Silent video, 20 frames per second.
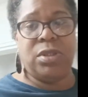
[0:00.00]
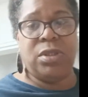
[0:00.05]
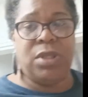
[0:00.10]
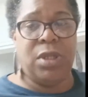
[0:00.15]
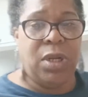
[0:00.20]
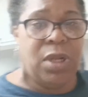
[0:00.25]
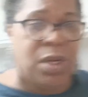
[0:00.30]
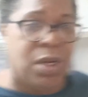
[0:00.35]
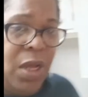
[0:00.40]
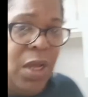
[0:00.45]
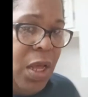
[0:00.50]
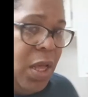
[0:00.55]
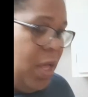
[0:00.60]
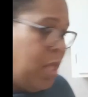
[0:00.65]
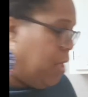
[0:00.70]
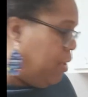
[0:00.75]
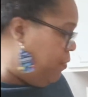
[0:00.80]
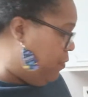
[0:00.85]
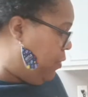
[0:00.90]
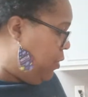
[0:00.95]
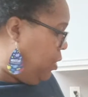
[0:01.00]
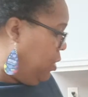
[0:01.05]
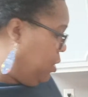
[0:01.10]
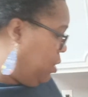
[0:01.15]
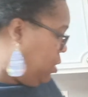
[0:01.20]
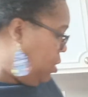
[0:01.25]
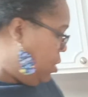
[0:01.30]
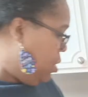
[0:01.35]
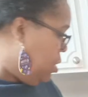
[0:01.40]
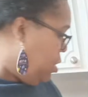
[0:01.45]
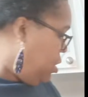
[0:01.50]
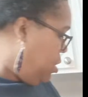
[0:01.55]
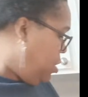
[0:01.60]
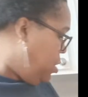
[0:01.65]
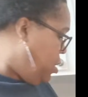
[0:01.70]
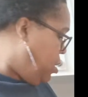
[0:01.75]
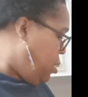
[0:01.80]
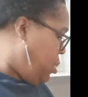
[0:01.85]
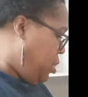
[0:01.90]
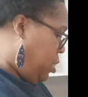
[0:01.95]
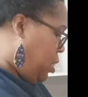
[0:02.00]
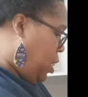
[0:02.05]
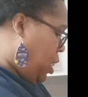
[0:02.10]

in the oven, and I